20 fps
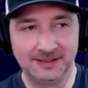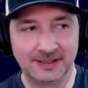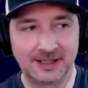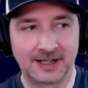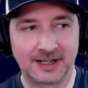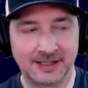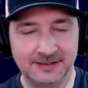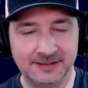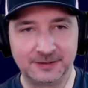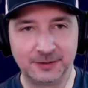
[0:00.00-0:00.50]

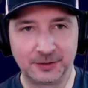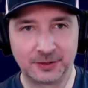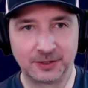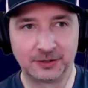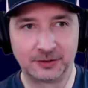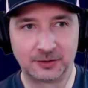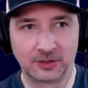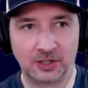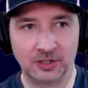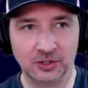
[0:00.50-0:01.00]
I took
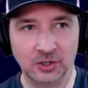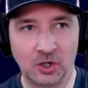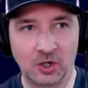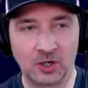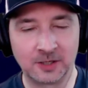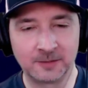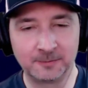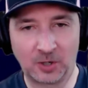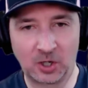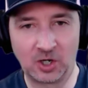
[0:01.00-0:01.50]
a
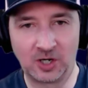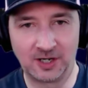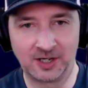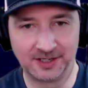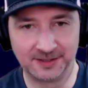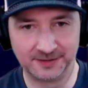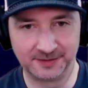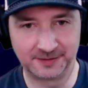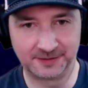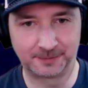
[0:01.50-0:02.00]
long
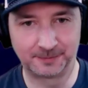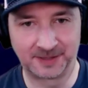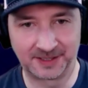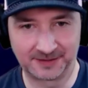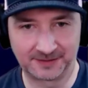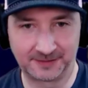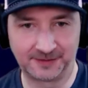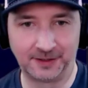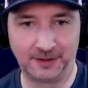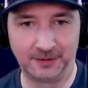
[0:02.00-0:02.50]
pause
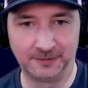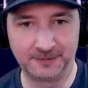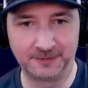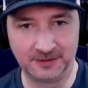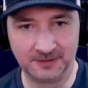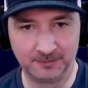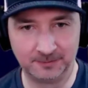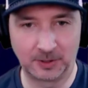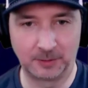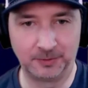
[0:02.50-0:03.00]
myself
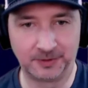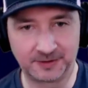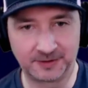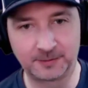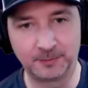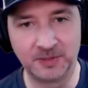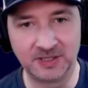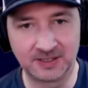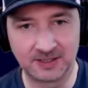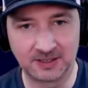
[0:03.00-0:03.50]
in public
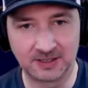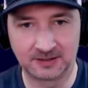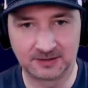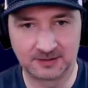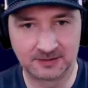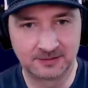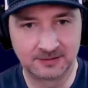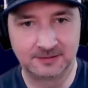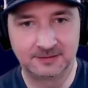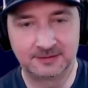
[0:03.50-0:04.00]

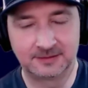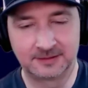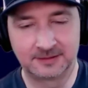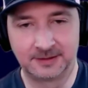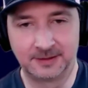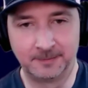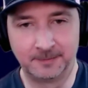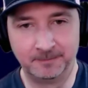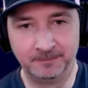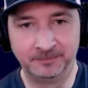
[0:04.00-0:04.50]
speaking,
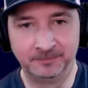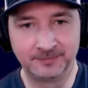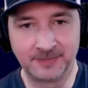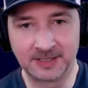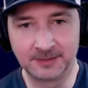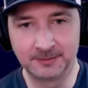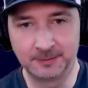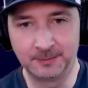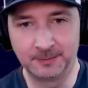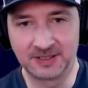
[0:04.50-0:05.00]

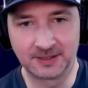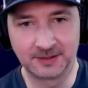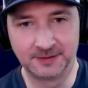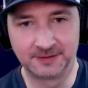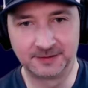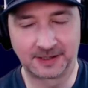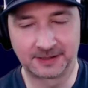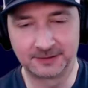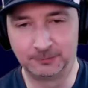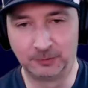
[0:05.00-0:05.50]
mainly
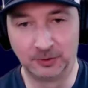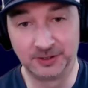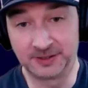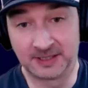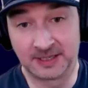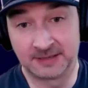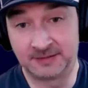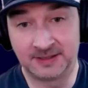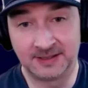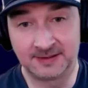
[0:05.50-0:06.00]
because I really
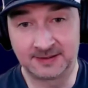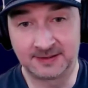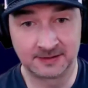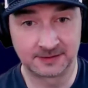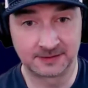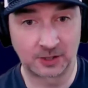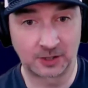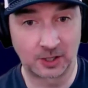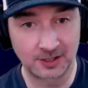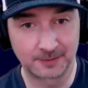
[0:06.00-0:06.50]
didn't have anything to
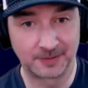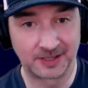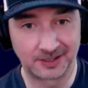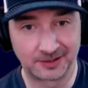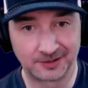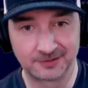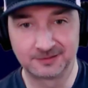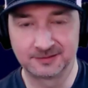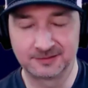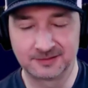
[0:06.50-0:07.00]
talk
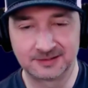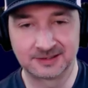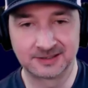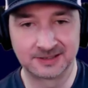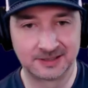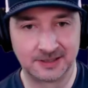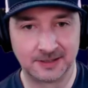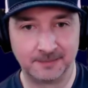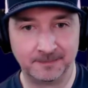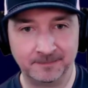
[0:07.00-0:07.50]
about.
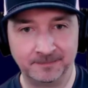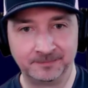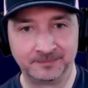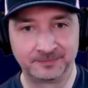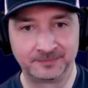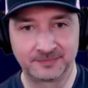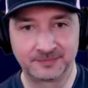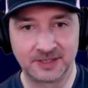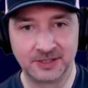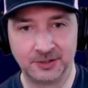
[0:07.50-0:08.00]

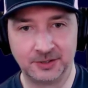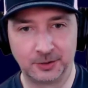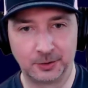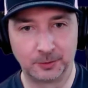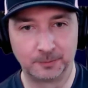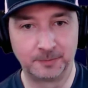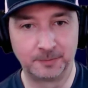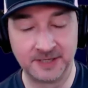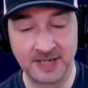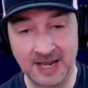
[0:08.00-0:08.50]

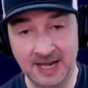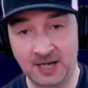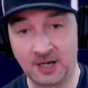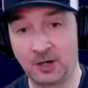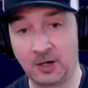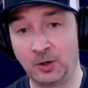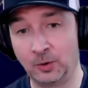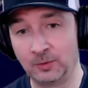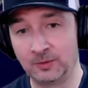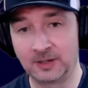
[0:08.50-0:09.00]
But
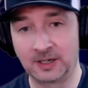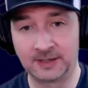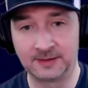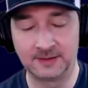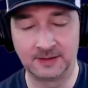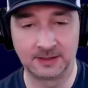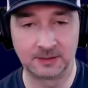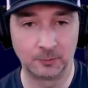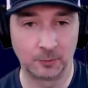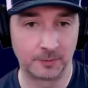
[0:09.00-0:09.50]
now I
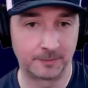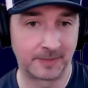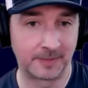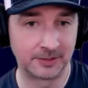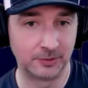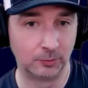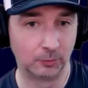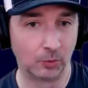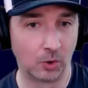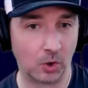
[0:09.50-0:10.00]
think with my
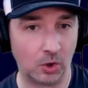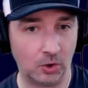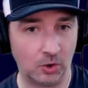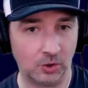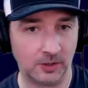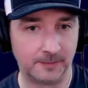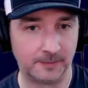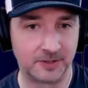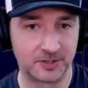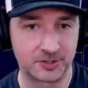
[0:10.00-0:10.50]
new
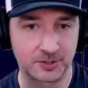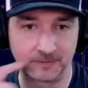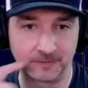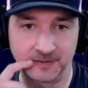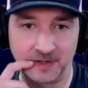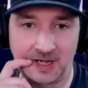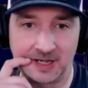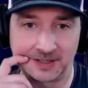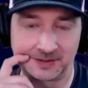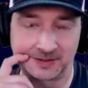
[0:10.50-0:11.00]
role at Bishop
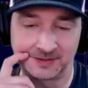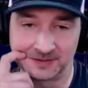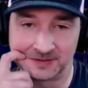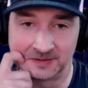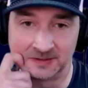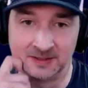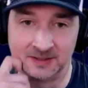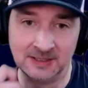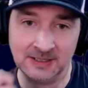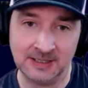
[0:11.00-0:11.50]
Fox,
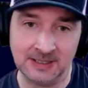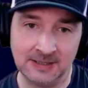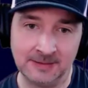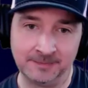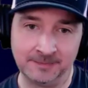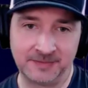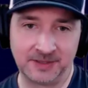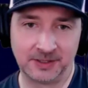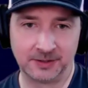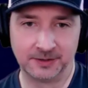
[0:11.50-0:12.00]
and
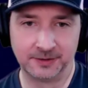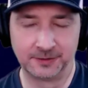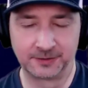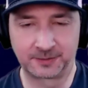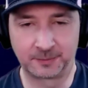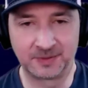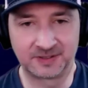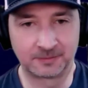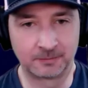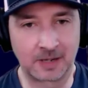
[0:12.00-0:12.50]
there's
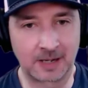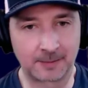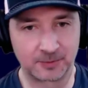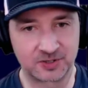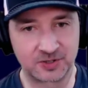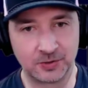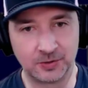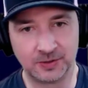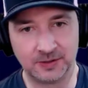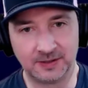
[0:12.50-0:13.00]
gonna be some
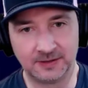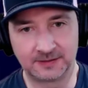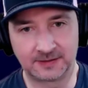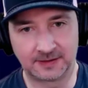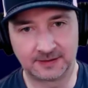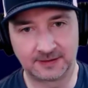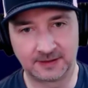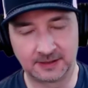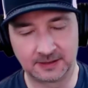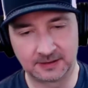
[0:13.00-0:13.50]
opportunities,
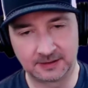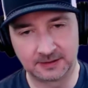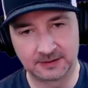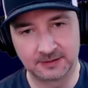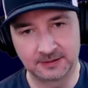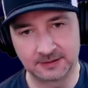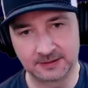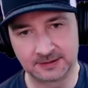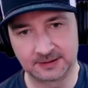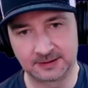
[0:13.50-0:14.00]
I think,
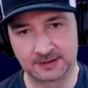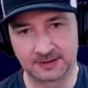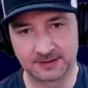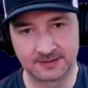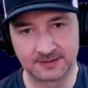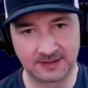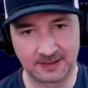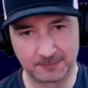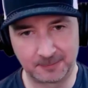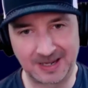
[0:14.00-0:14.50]

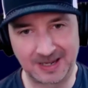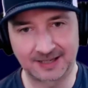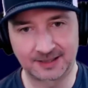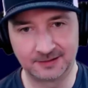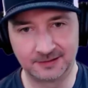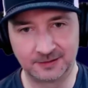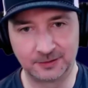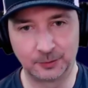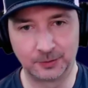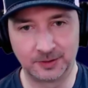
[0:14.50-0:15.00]
to get back
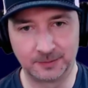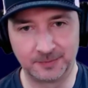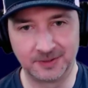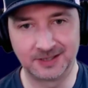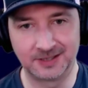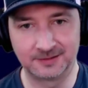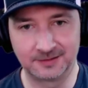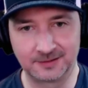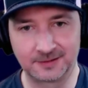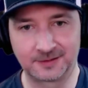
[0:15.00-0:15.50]
into it a bit.